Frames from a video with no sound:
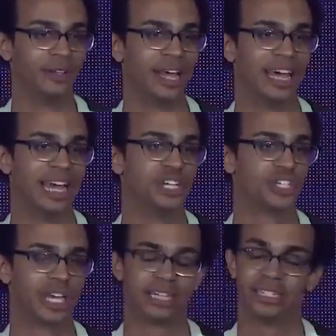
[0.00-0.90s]
And I
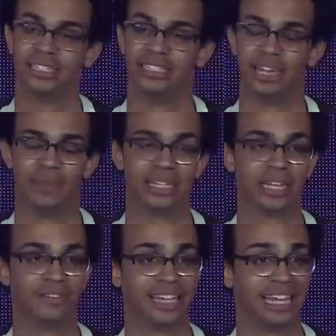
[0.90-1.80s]
just, I couldn't get
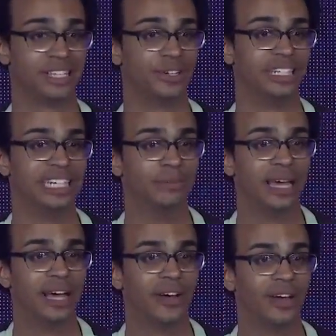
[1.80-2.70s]
myself to answer an
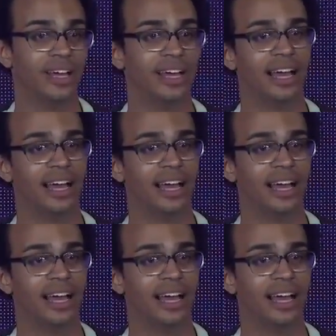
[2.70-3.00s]
email.